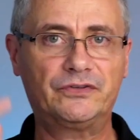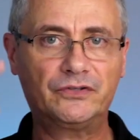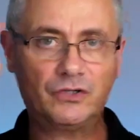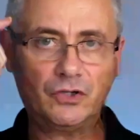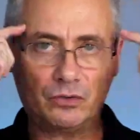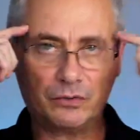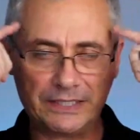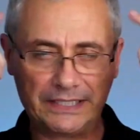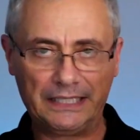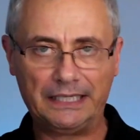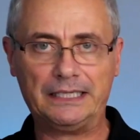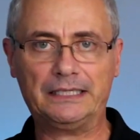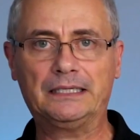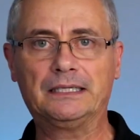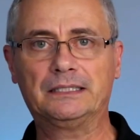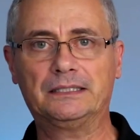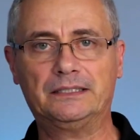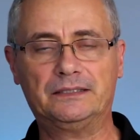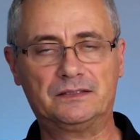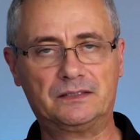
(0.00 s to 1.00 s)
with going
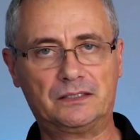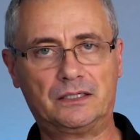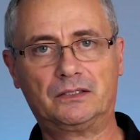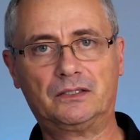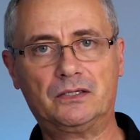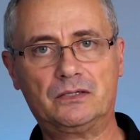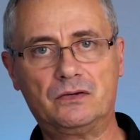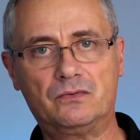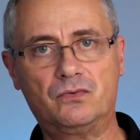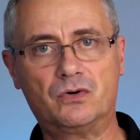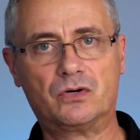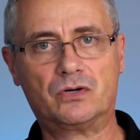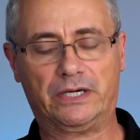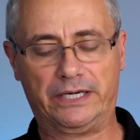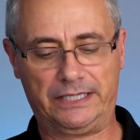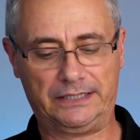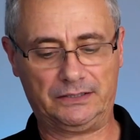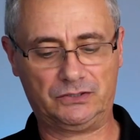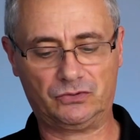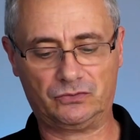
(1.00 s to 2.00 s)
in, it's not gonna
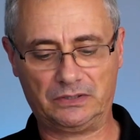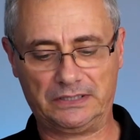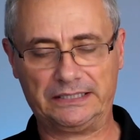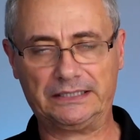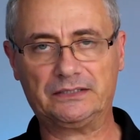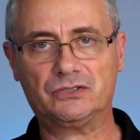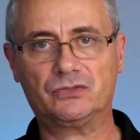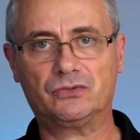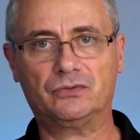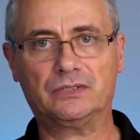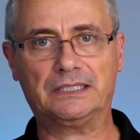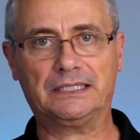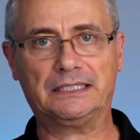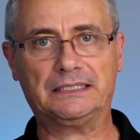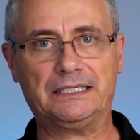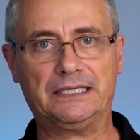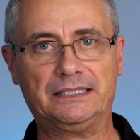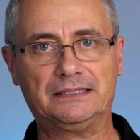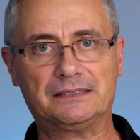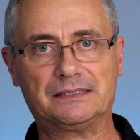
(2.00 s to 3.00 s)
work, I don't like doing
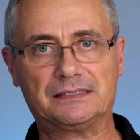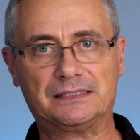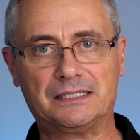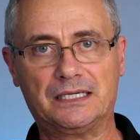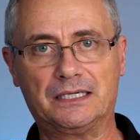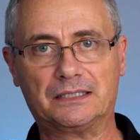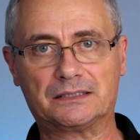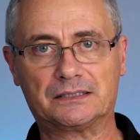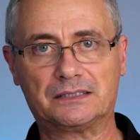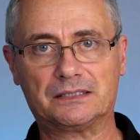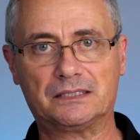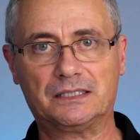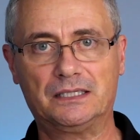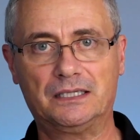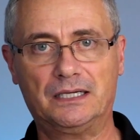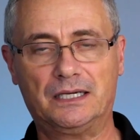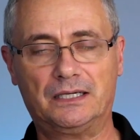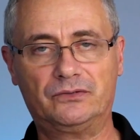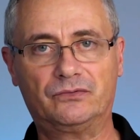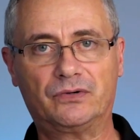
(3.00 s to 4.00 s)
it, it sucks,
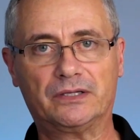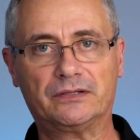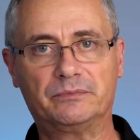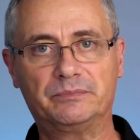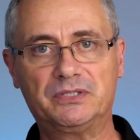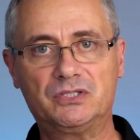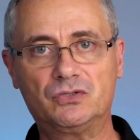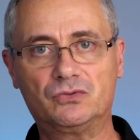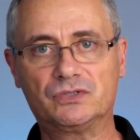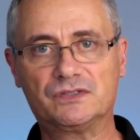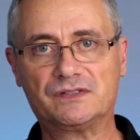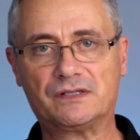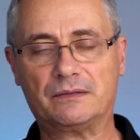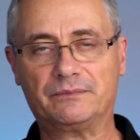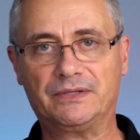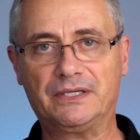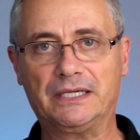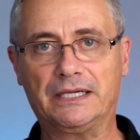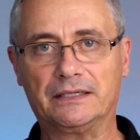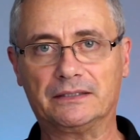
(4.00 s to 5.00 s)
I'd rather be doing
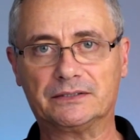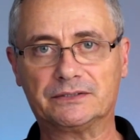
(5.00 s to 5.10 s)
something